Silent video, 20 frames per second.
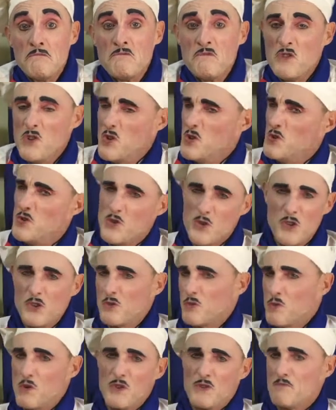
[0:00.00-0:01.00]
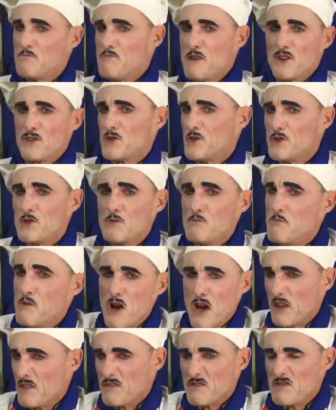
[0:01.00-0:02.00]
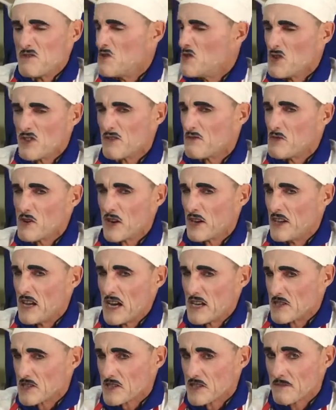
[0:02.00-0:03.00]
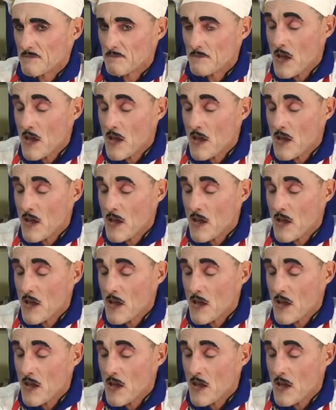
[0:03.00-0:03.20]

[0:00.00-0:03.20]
You don't want butter to burn. Not very nice.